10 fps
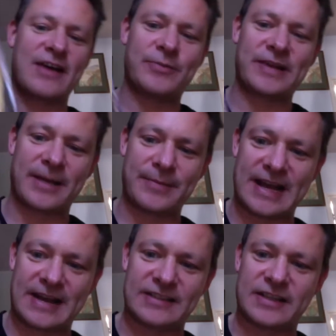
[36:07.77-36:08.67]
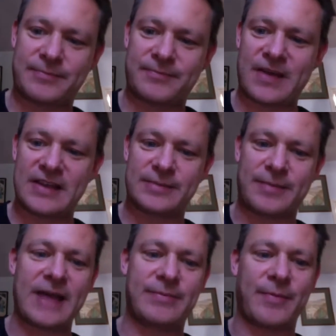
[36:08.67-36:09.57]
will be coming out as a
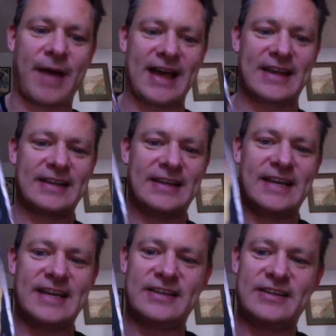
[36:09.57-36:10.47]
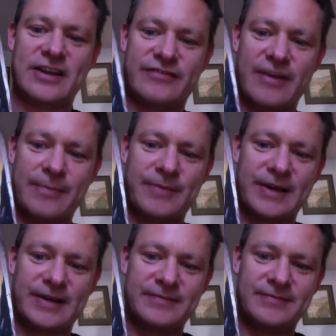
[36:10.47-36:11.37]
paperback in
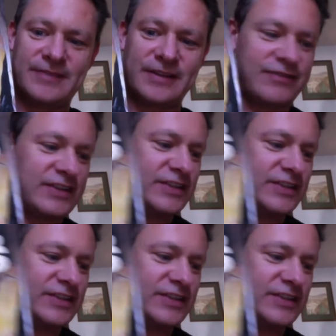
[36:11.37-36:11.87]
November of this